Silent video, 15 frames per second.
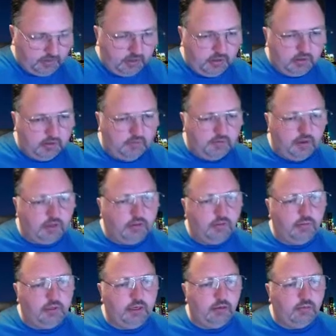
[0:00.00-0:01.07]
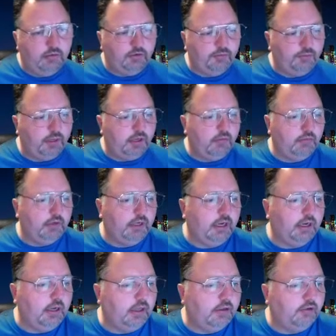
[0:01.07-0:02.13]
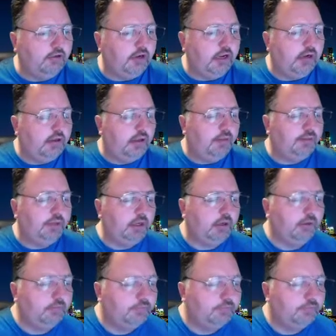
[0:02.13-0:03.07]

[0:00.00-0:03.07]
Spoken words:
is on the wheel. We'll spin. We'll get another channel up here.